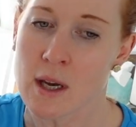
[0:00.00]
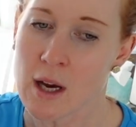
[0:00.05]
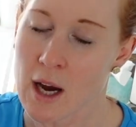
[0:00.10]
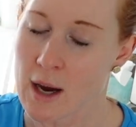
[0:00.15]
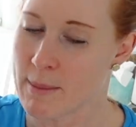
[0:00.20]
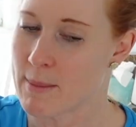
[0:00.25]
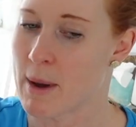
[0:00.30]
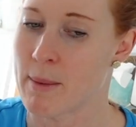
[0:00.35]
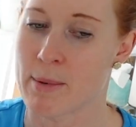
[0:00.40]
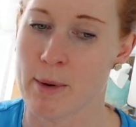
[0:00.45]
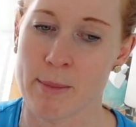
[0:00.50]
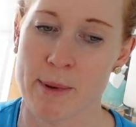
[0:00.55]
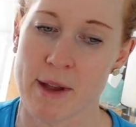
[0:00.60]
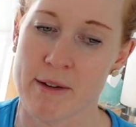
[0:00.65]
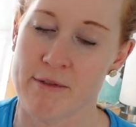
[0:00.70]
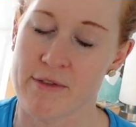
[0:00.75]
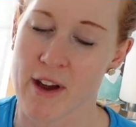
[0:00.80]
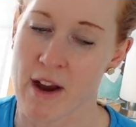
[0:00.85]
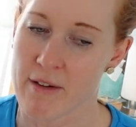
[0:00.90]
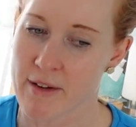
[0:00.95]
I remember it
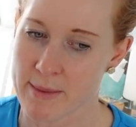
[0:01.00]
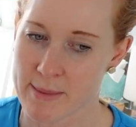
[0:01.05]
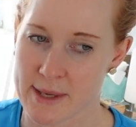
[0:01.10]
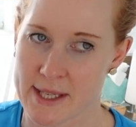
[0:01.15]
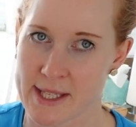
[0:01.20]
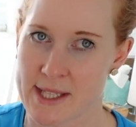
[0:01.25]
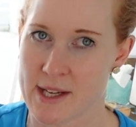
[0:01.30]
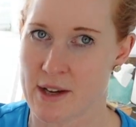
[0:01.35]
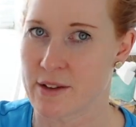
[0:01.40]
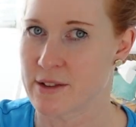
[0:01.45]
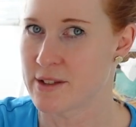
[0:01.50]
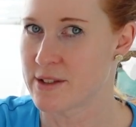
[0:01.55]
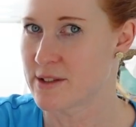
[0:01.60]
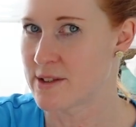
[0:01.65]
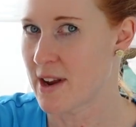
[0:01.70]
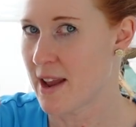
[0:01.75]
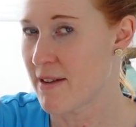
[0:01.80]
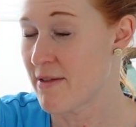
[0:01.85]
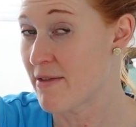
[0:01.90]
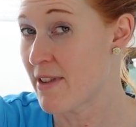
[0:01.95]
being very misty on
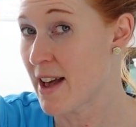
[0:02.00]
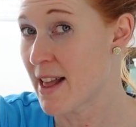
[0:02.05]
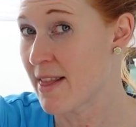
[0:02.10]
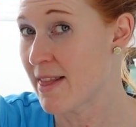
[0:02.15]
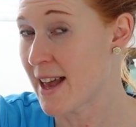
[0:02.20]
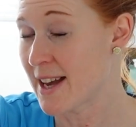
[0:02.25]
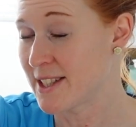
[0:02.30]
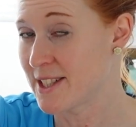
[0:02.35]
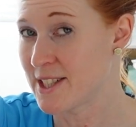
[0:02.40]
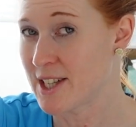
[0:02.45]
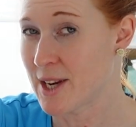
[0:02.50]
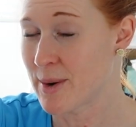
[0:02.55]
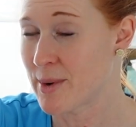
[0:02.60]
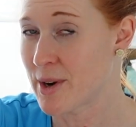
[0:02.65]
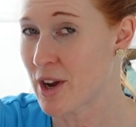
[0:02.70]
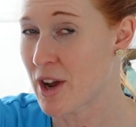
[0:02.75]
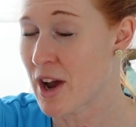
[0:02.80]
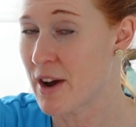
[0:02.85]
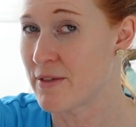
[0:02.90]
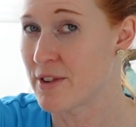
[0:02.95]
Snaefell last year when
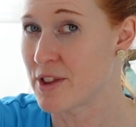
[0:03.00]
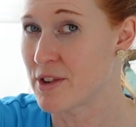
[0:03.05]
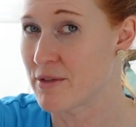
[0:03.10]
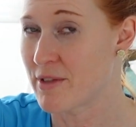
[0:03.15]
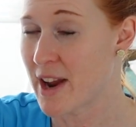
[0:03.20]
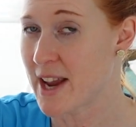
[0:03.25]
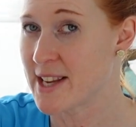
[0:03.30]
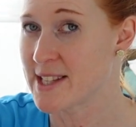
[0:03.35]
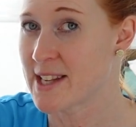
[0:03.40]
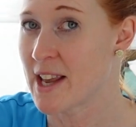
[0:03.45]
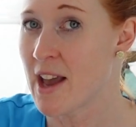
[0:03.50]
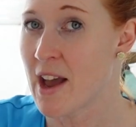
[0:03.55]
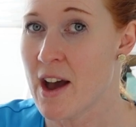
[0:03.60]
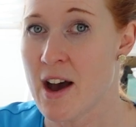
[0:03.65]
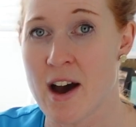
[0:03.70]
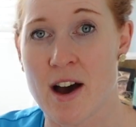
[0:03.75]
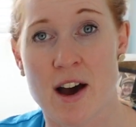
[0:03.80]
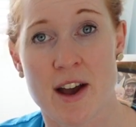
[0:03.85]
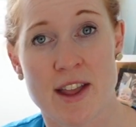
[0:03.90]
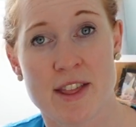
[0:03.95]
I covered the race
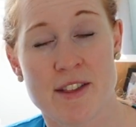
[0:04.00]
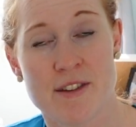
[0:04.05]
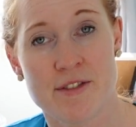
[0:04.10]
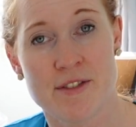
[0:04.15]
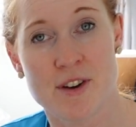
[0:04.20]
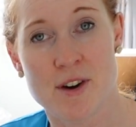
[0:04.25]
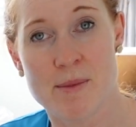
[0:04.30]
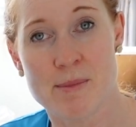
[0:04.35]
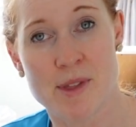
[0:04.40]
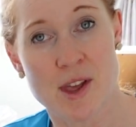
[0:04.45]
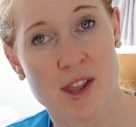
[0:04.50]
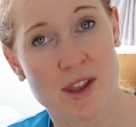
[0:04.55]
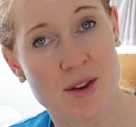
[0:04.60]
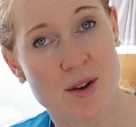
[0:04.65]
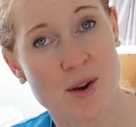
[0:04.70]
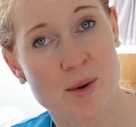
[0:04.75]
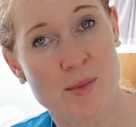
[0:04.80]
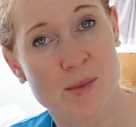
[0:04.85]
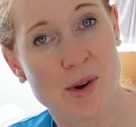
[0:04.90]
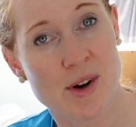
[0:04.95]
in the film that you
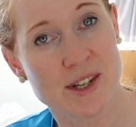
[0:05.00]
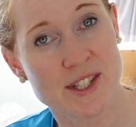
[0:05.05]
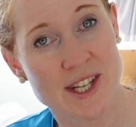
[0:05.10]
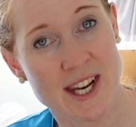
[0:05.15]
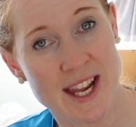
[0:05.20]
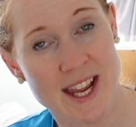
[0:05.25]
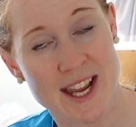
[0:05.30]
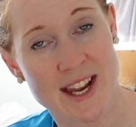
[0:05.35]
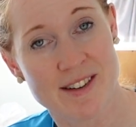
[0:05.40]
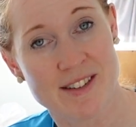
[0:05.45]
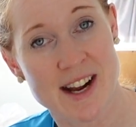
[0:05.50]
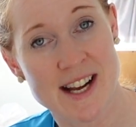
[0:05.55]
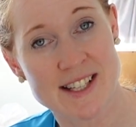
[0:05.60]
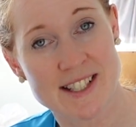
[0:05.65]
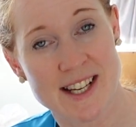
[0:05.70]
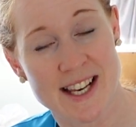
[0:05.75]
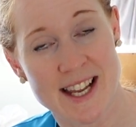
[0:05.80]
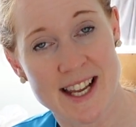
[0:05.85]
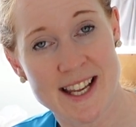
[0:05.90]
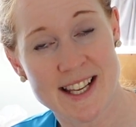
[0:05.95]
can watch here
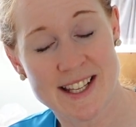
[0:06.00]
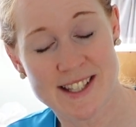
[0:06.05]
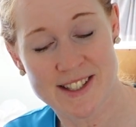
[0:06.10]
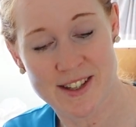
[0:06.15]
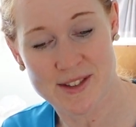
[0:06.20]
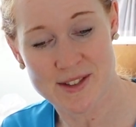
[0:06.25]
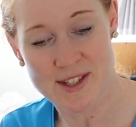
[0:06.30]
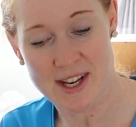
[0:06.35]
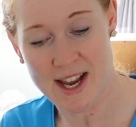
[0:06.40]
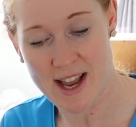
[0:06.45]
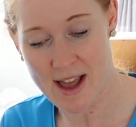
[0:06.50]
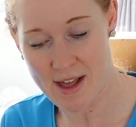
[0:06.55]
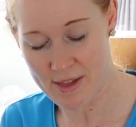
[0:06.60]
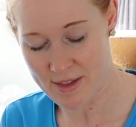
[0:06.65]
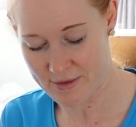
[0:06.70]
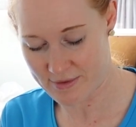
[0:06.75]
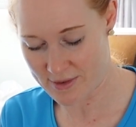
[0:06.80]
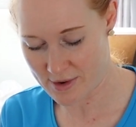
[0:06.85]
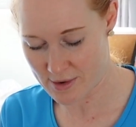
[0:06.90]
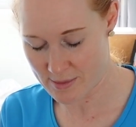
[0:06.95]
actually, so check out
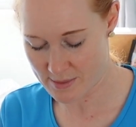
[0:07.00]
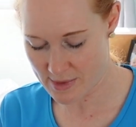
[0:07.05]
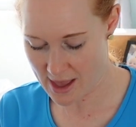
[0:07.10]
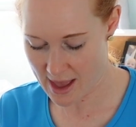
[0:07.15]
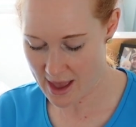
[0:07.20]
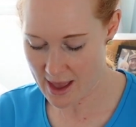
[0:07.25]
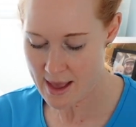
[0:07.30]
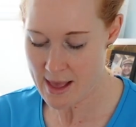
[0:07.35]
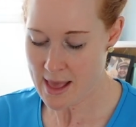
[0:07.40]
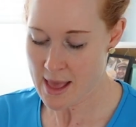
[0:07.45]
the film there.